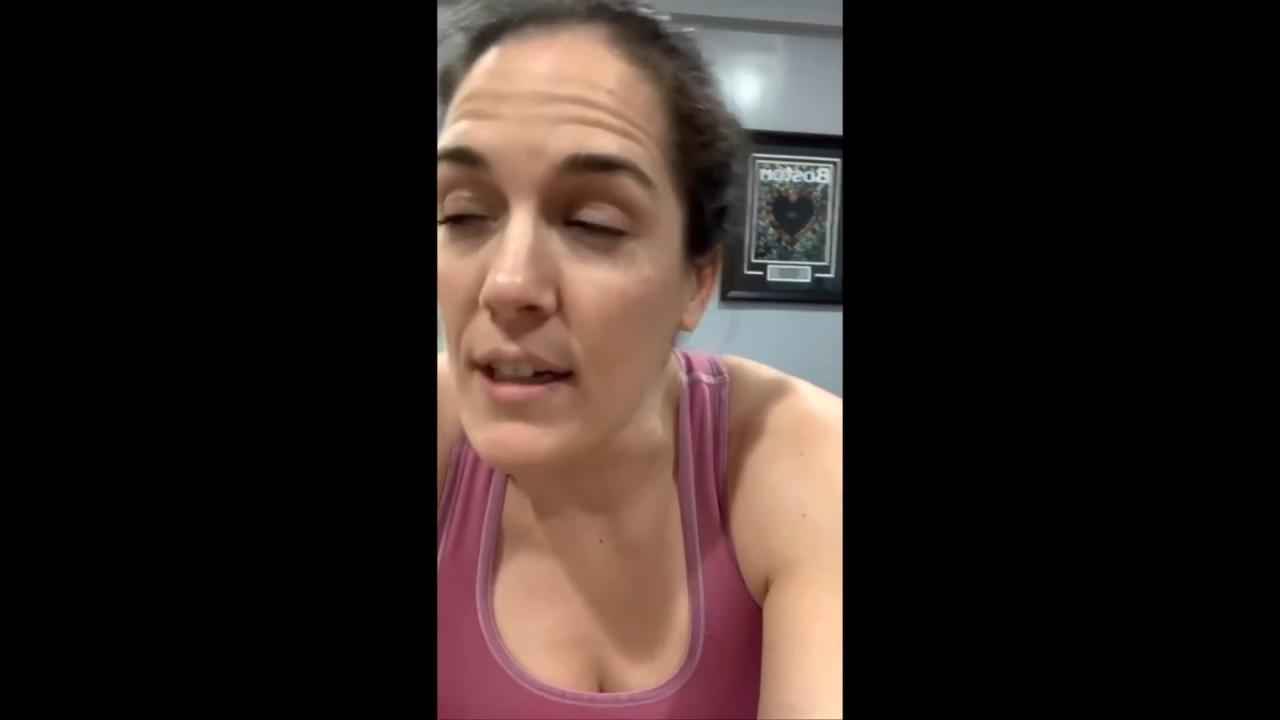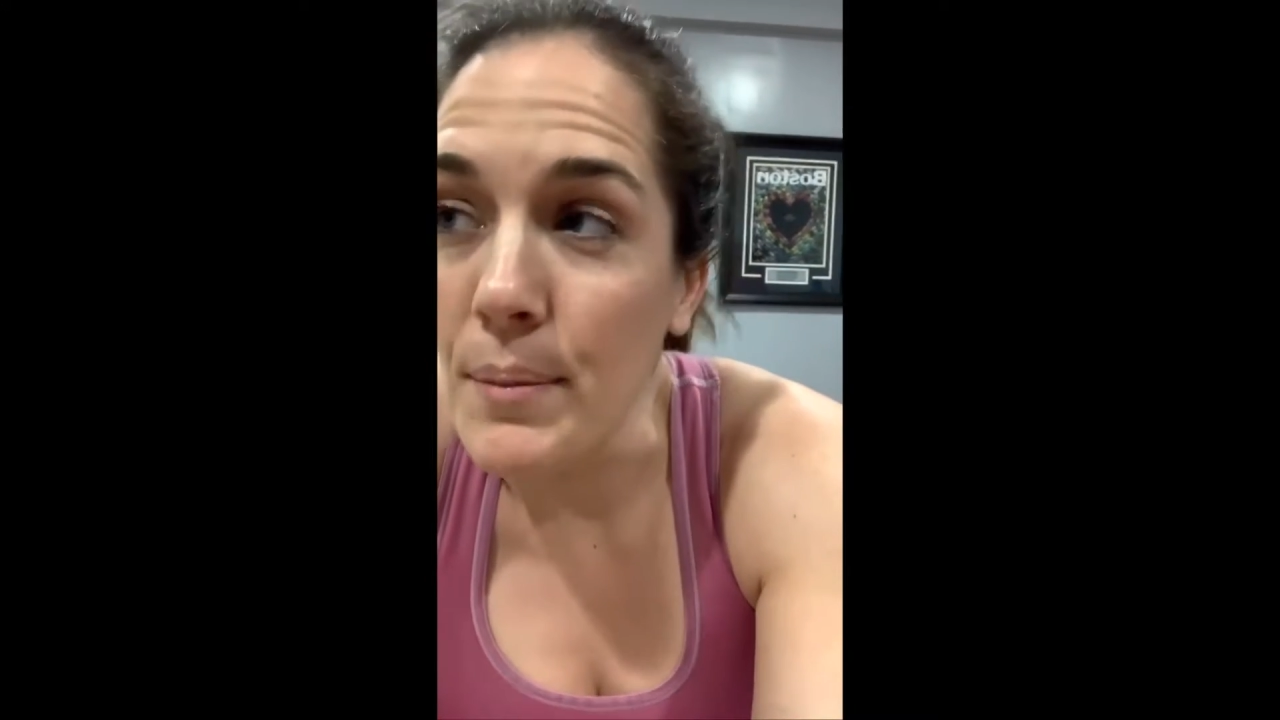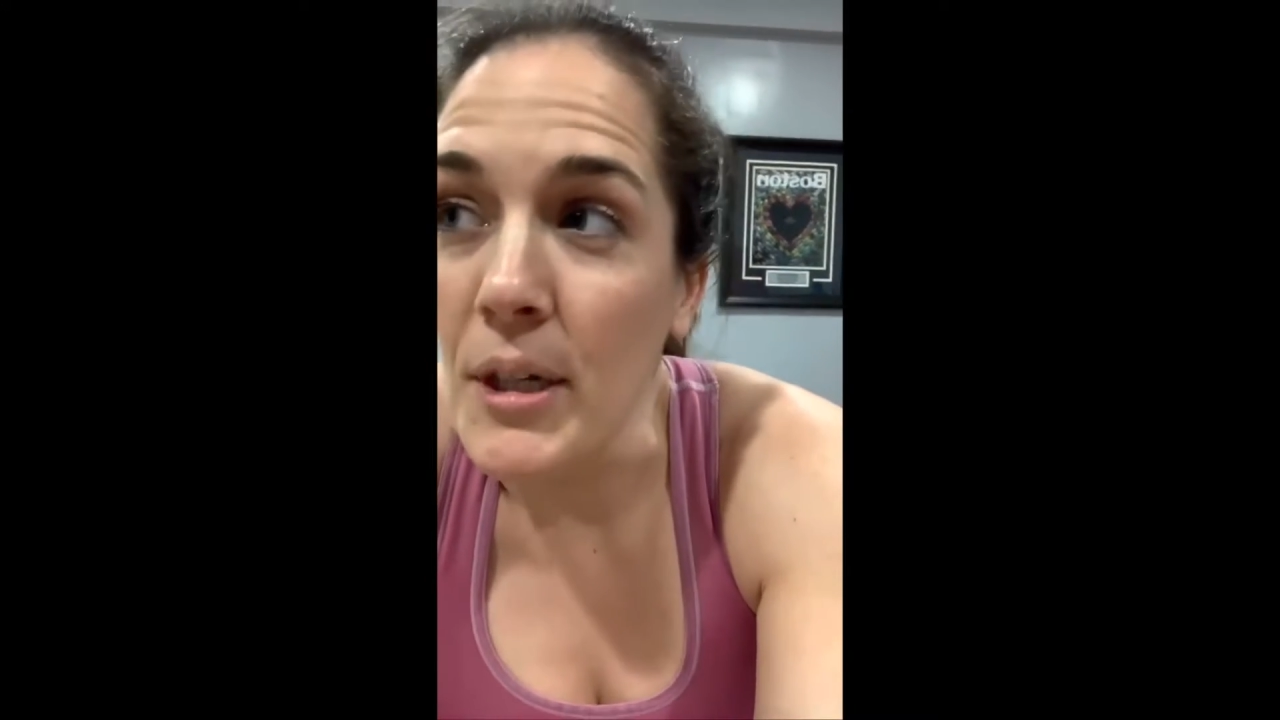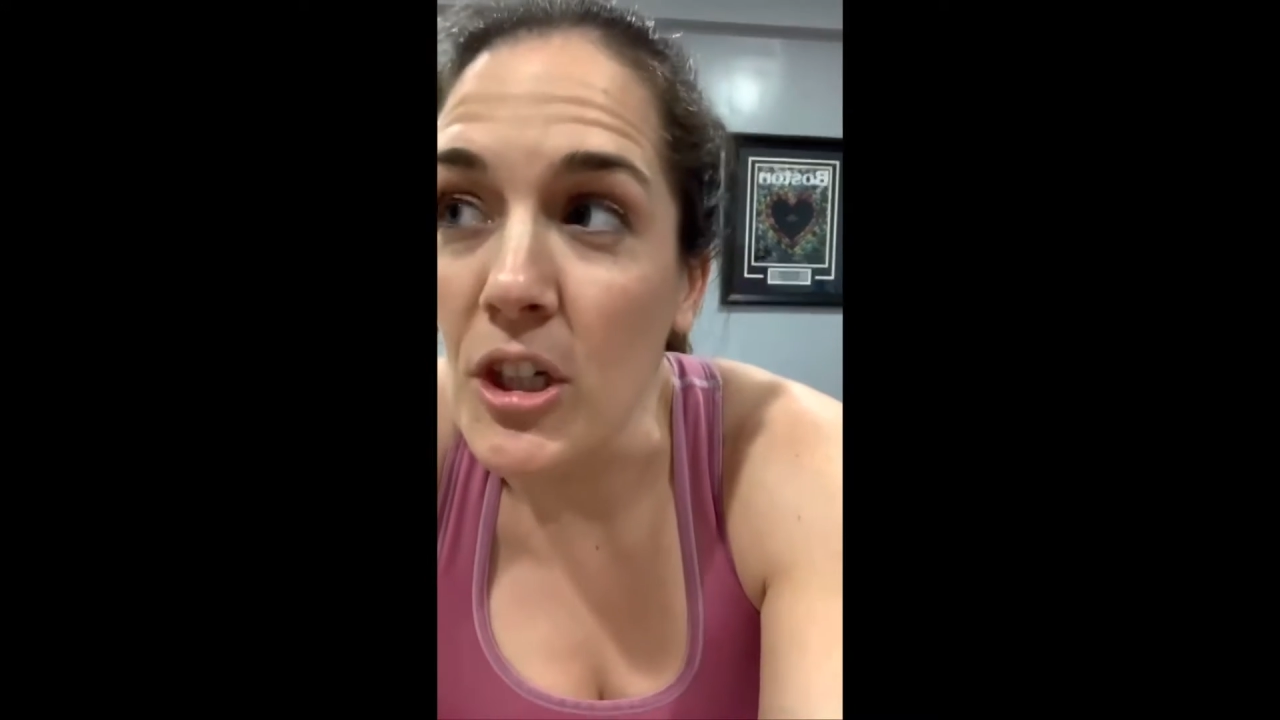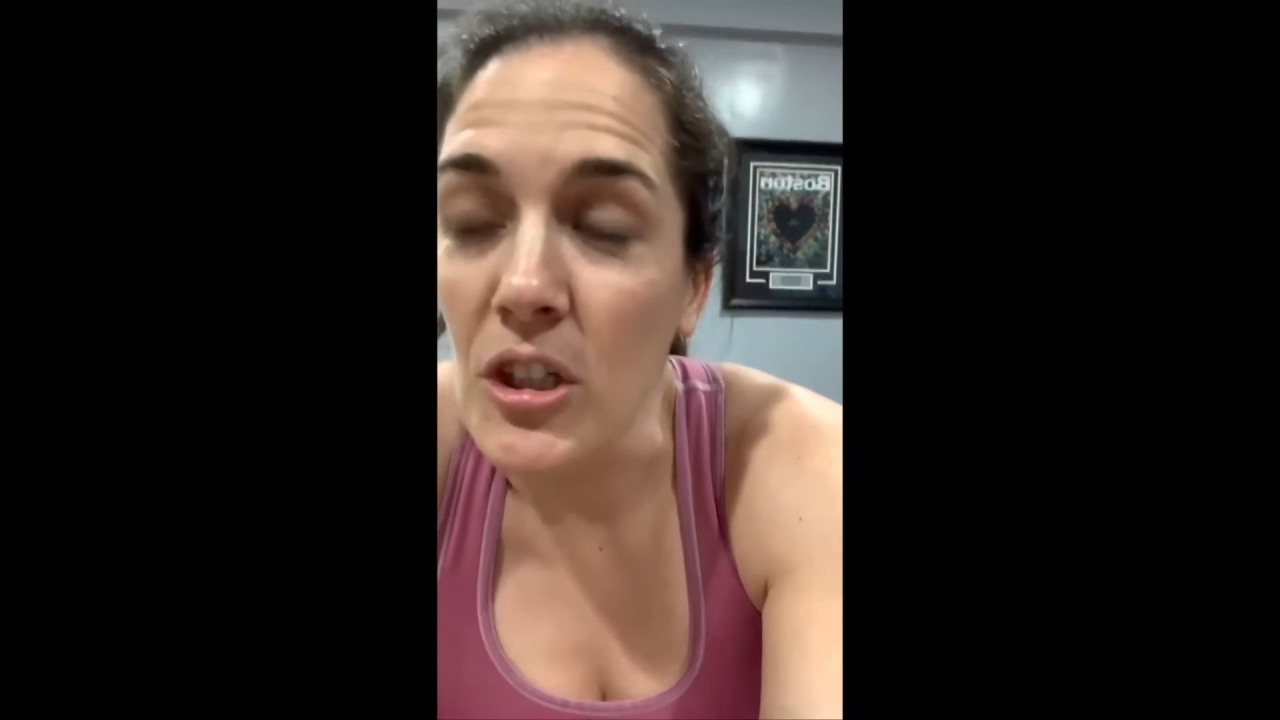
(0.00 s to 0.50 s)

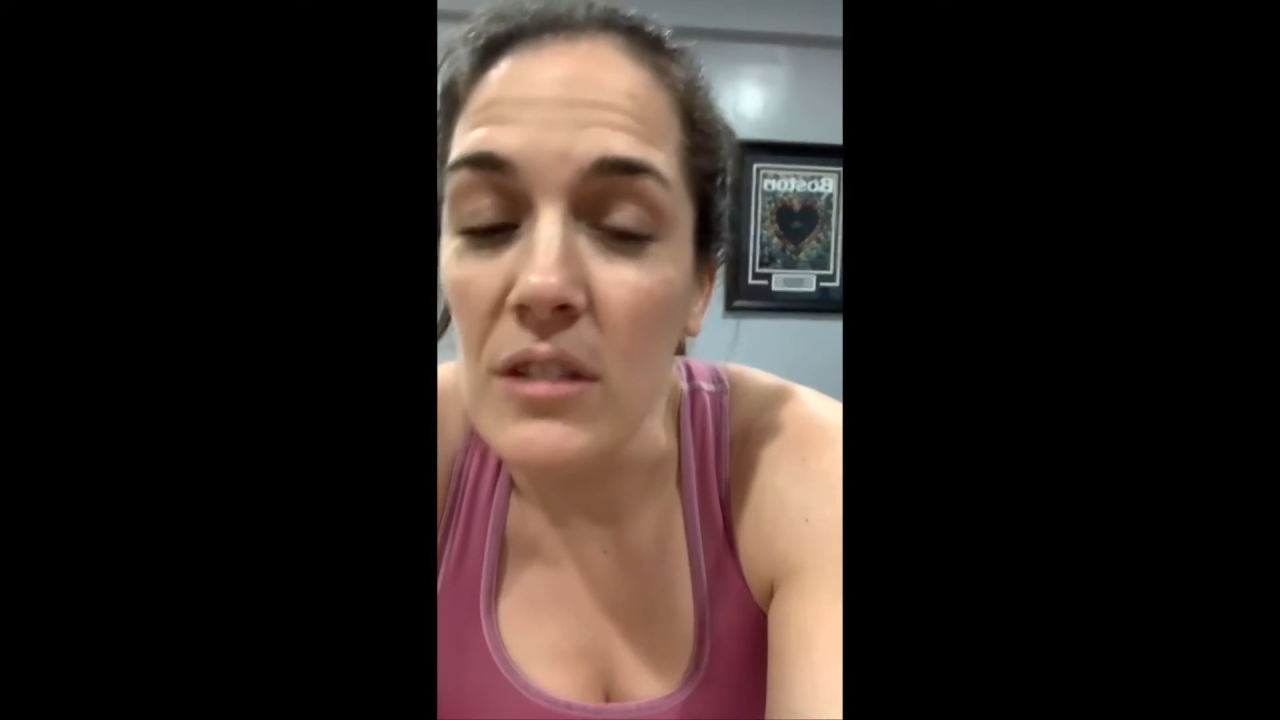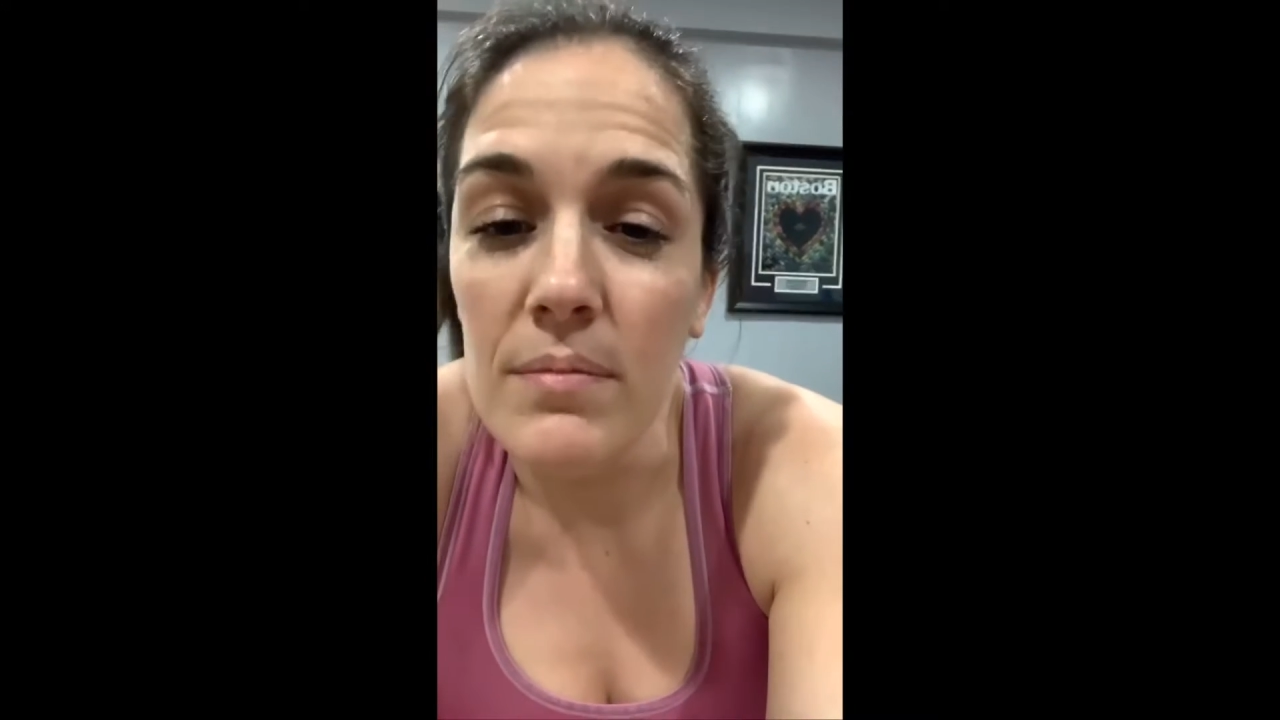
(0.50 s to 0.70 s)
miracle,